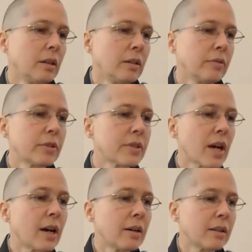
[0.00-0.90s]
For
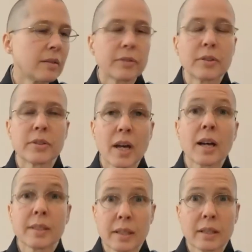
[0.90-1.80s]

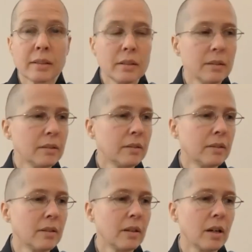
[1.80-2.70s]
Zazen,
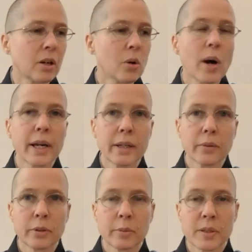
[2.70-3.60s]
a quiet
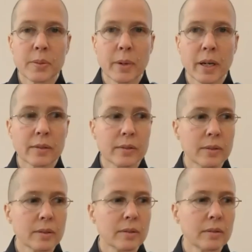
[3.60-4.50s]
room is
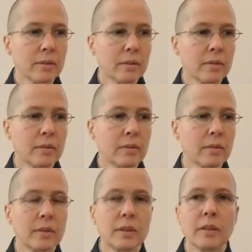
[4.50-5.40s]
best.
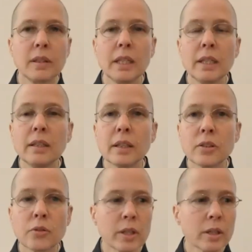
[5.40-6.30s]
Eat and
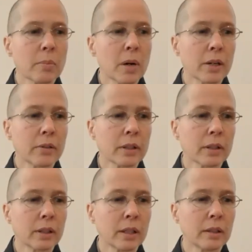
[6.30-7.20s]
drink
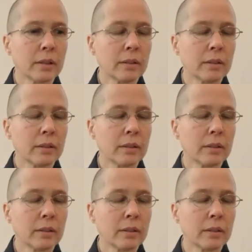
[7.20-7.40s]
moderately.